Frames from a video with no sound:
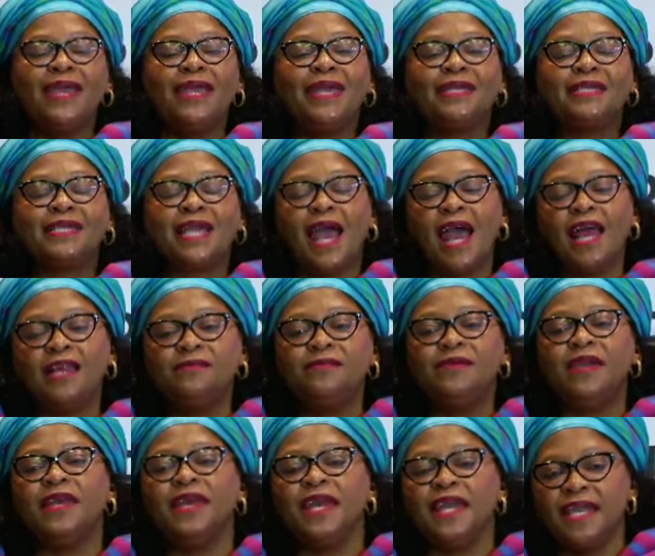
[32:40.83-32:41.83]
It can
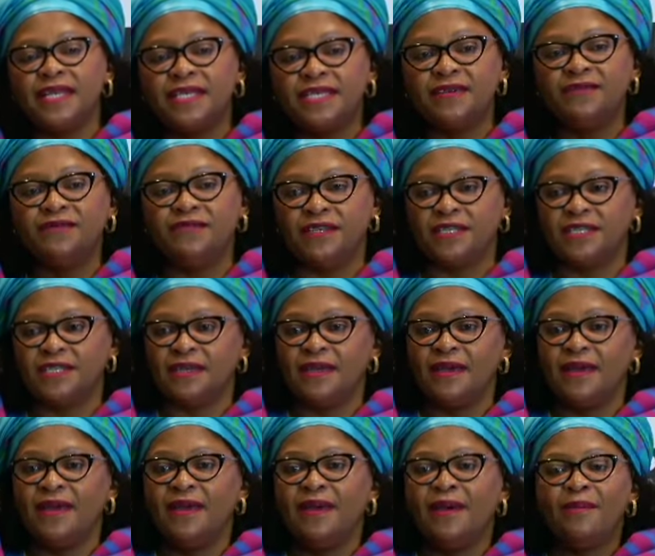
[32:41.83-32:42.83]
be a negativity,
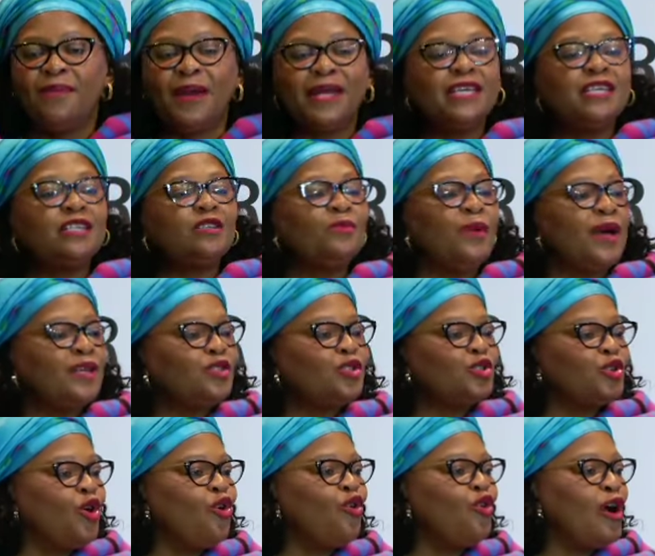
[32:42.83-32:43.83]
but it
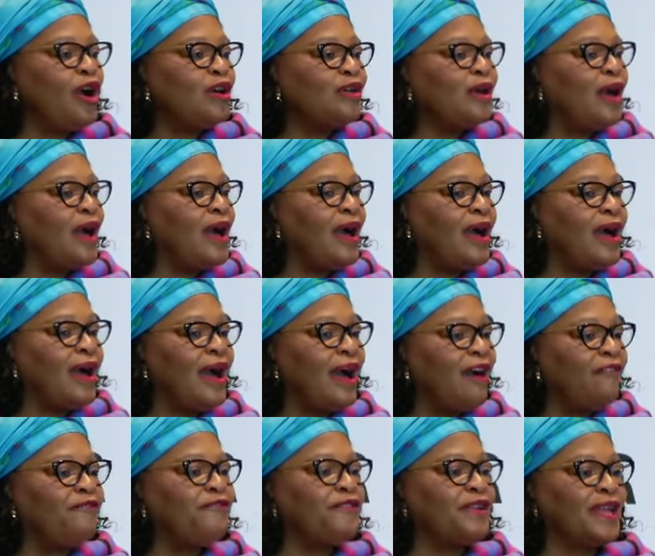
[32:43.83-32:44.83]
must show
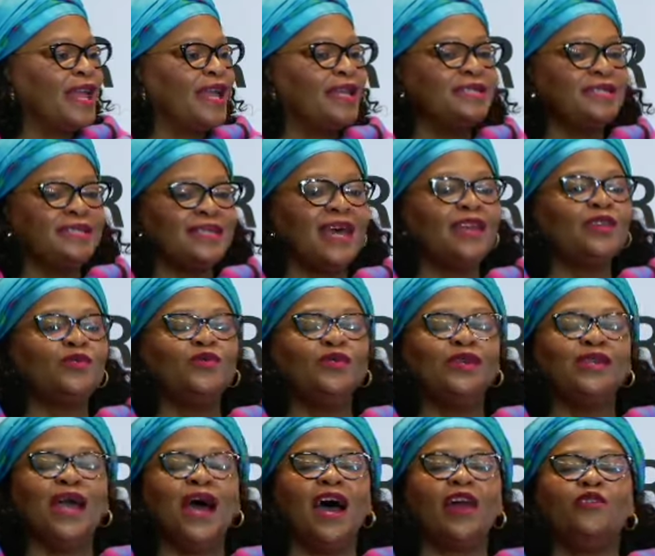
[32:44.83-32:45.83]
Africans that
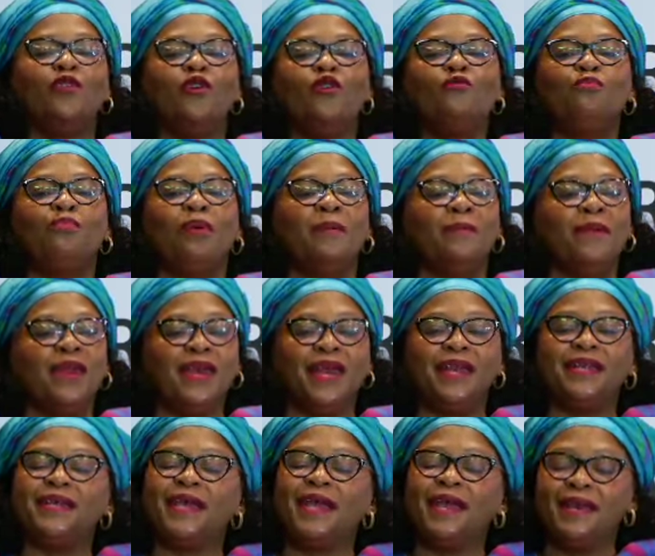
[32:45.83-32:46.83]
we are no
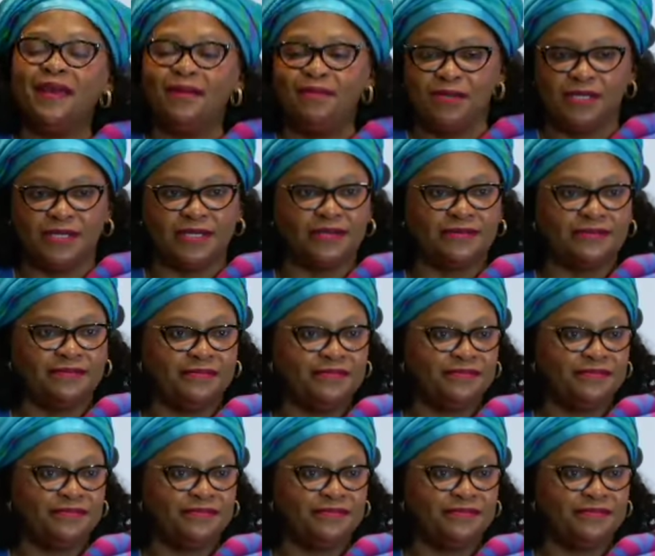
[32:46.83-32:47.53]
permanent enemies.